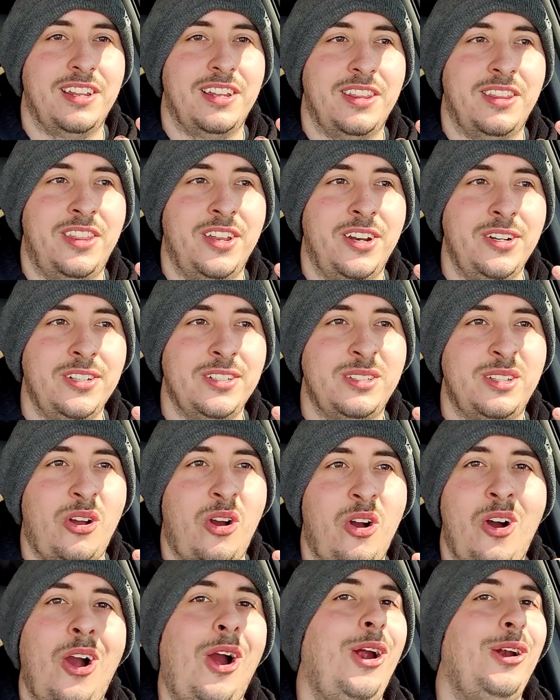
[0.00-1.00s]
There's
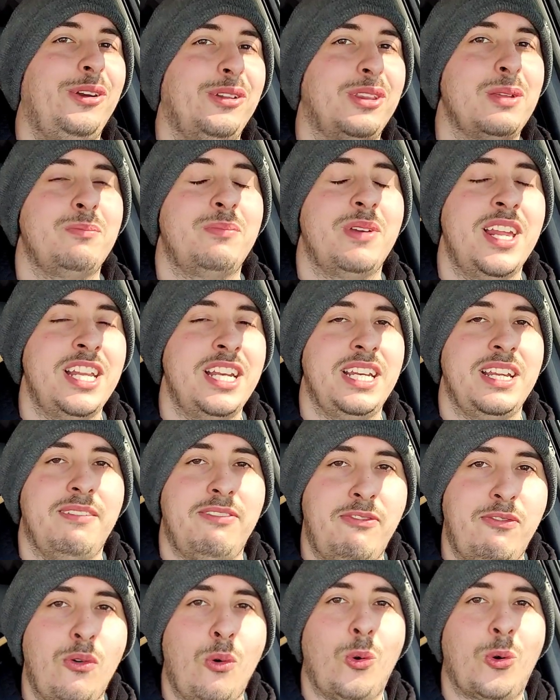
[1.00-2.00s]
hardly been any
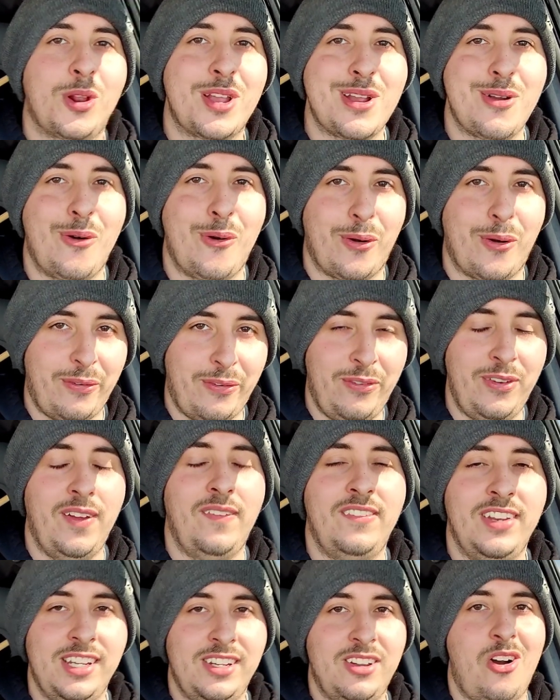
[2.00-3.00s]
$40 or
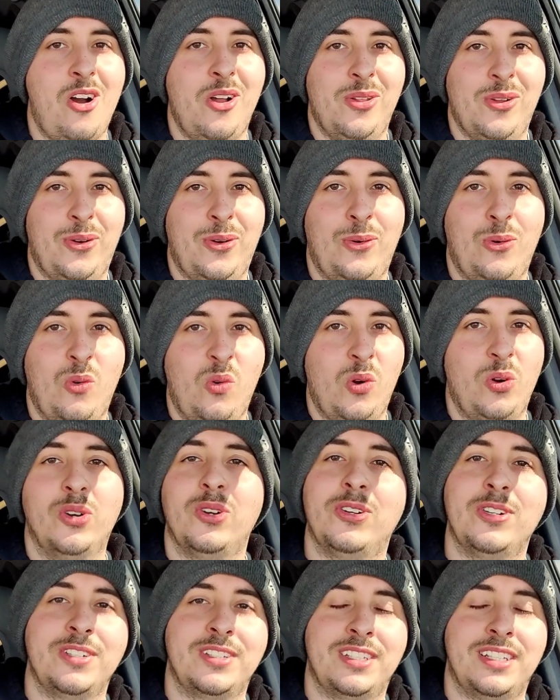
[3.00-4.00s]
$50
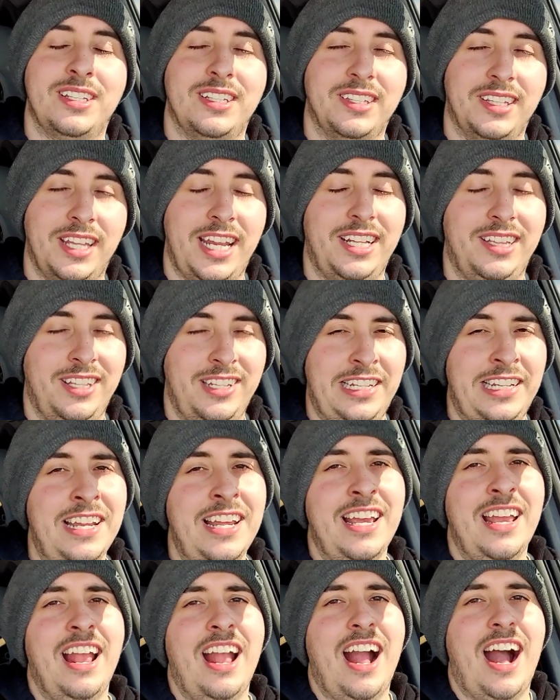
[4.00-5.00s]
orders lately.
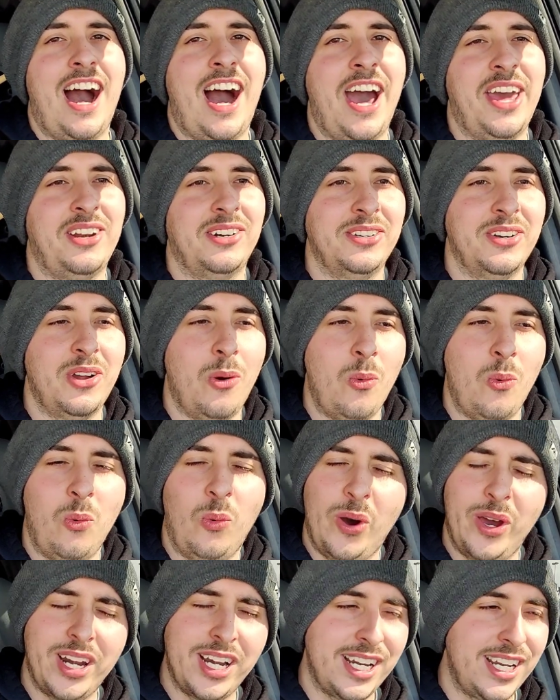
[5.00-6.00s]
I don't know
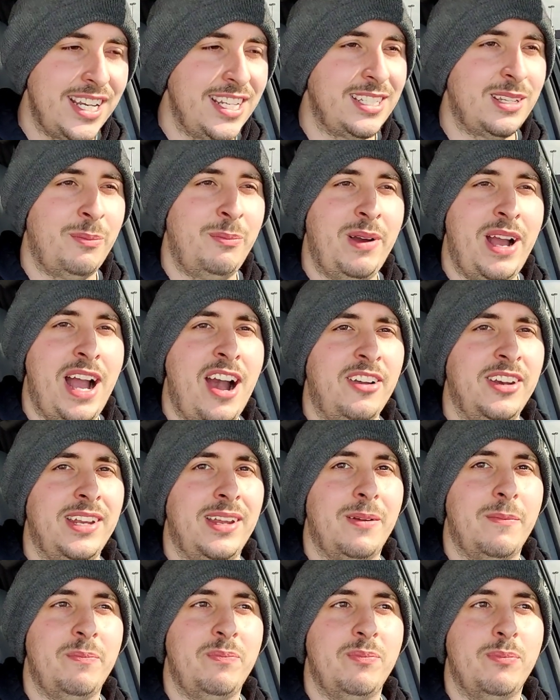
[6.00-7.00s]
what it is about
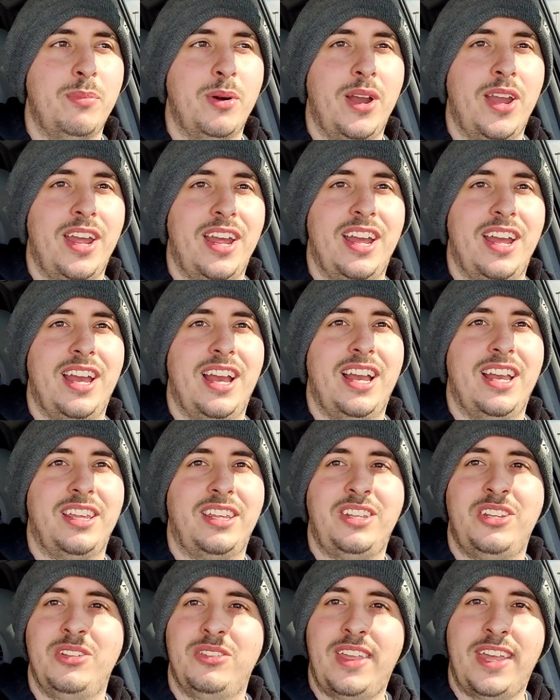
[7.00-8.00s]
it, but
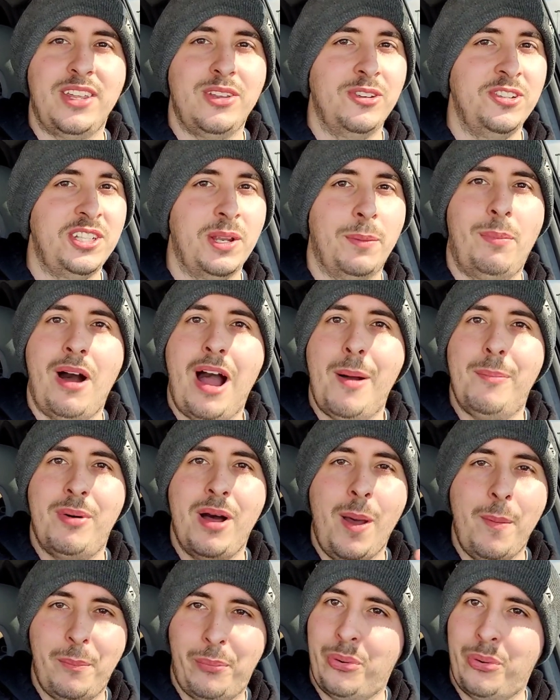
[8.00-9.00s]
they used to pop
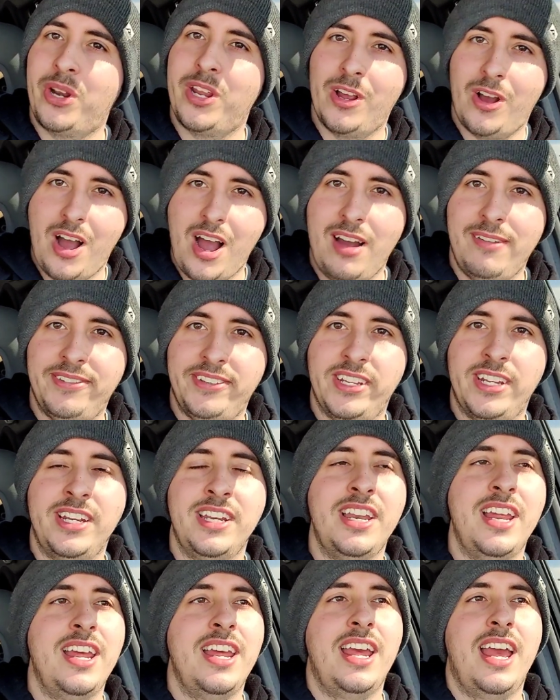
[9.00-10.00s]
up pretty
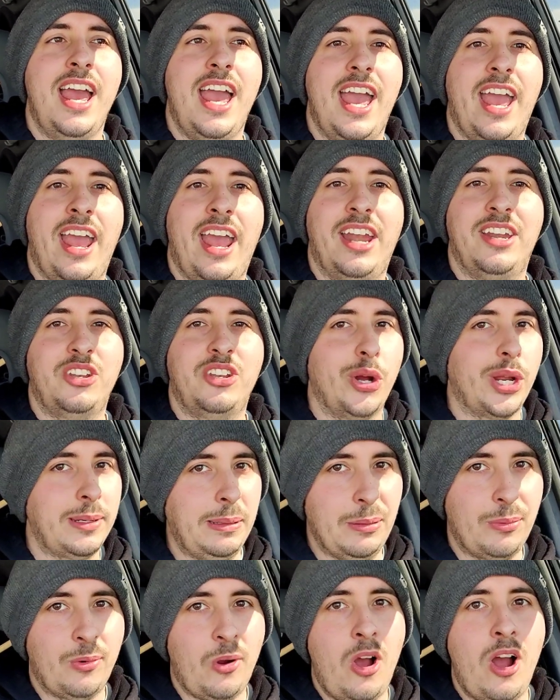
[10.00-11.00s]
often. And don't
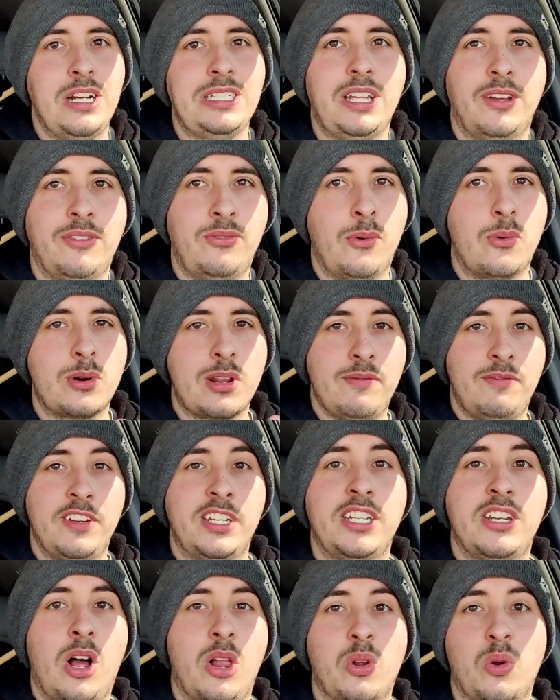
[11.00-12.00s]
get me wrong, the $40 and
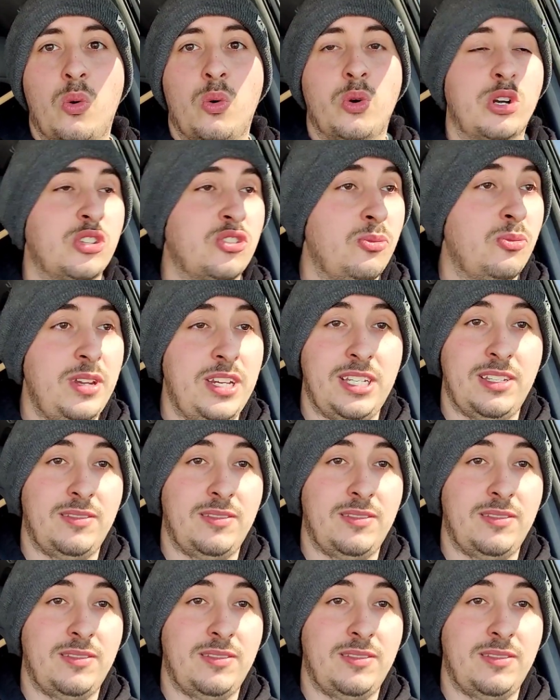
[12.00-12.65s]
$50 orders would